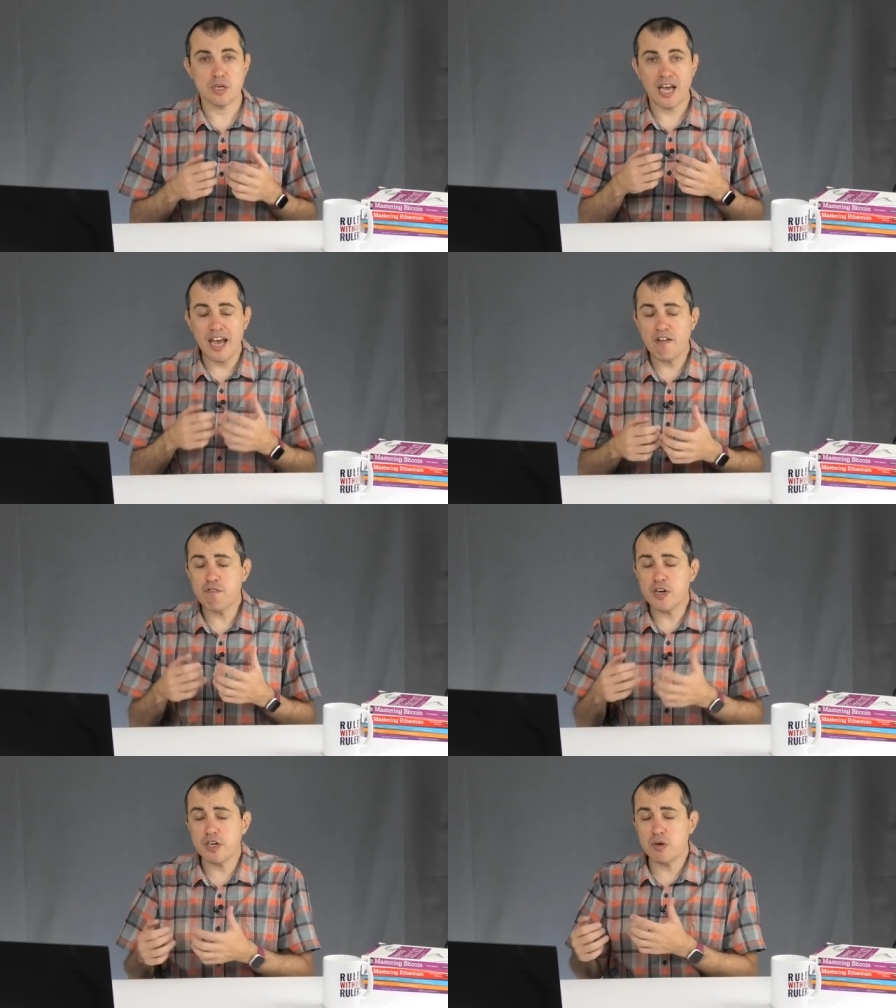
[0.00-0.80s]

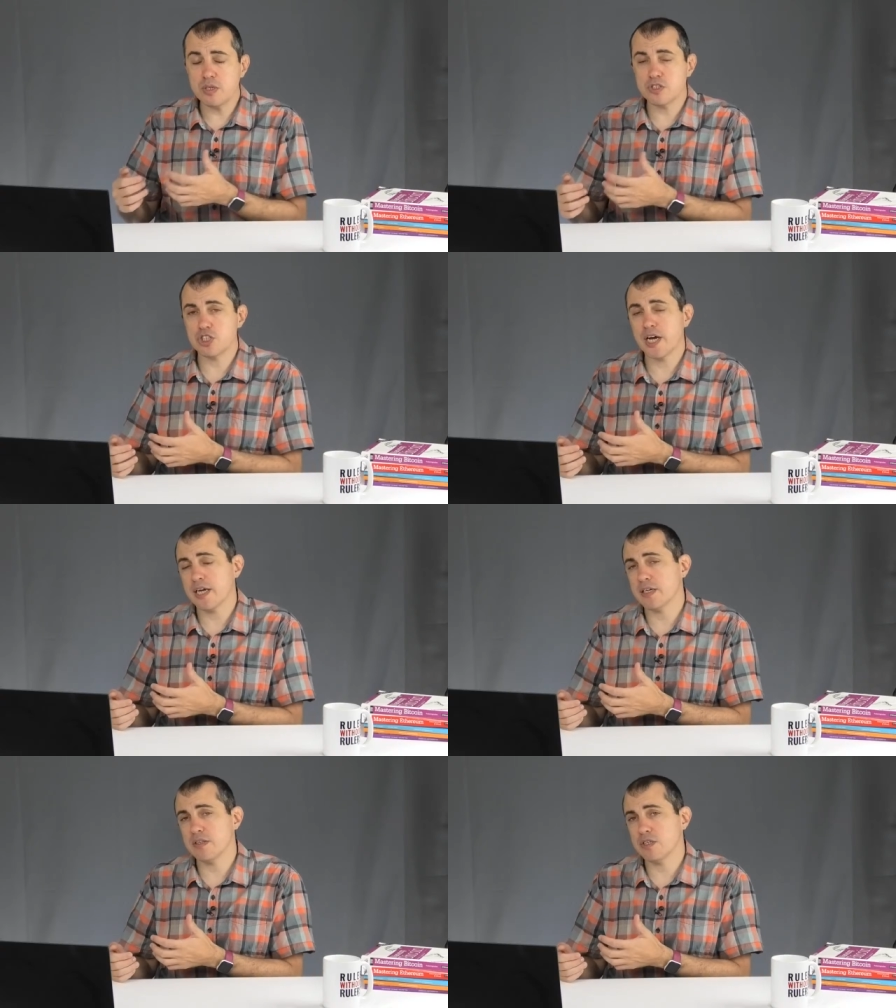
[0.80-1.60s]
Every node is
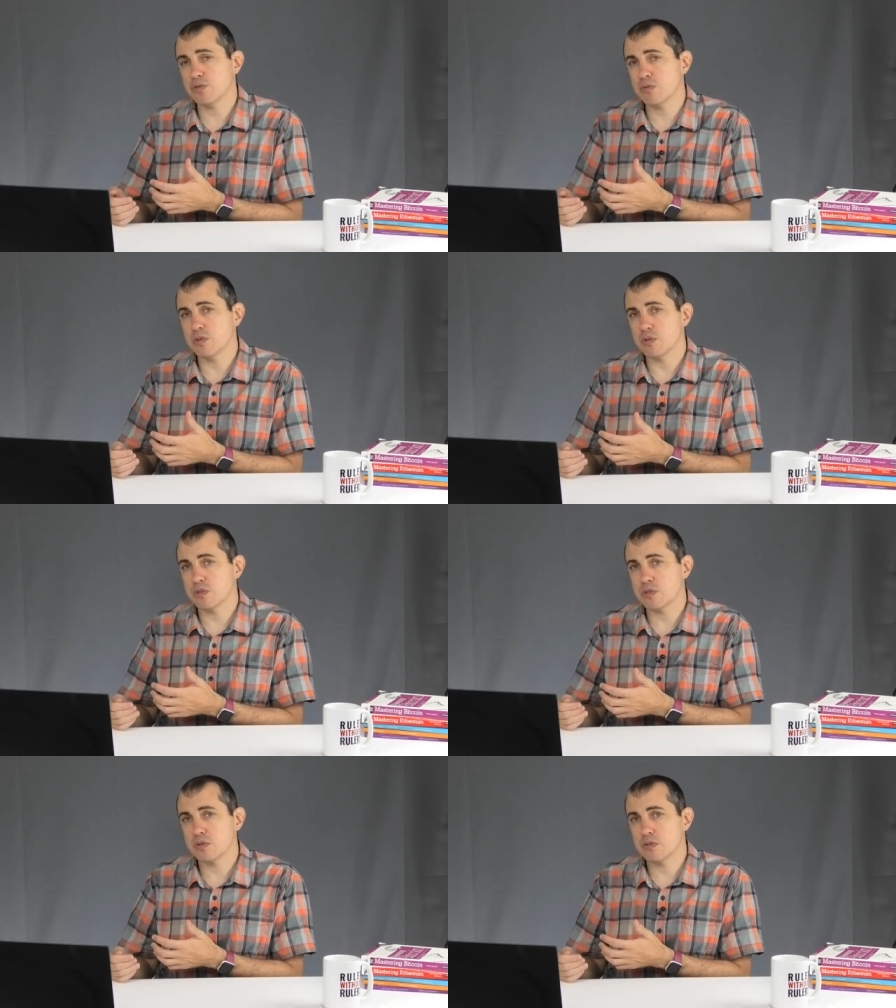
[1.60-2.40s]
checking these
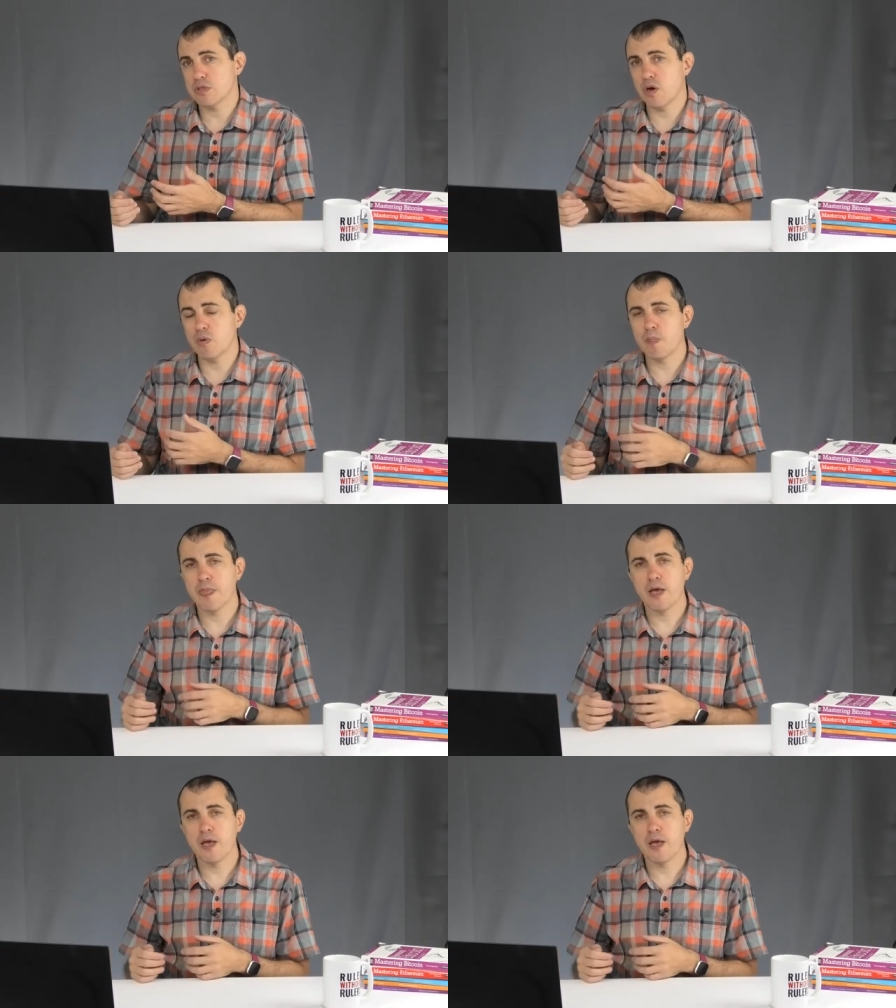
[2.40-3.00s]
rules. So